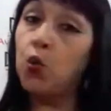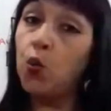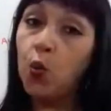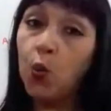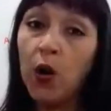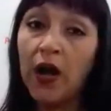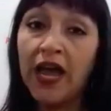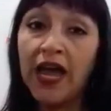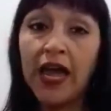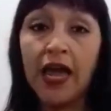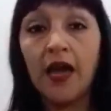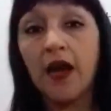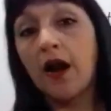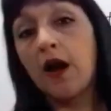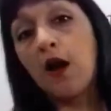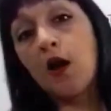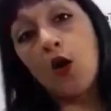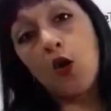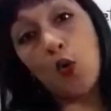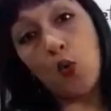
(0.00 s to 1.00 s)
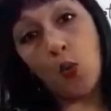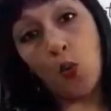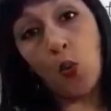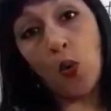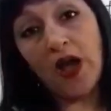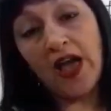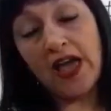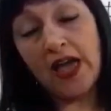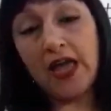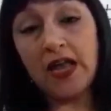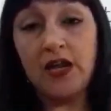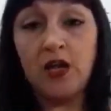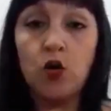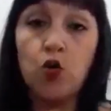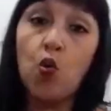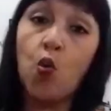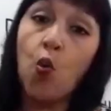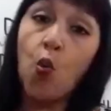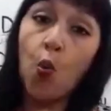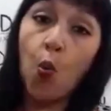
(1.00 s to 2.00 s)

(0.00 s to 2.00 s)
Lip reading: where, when,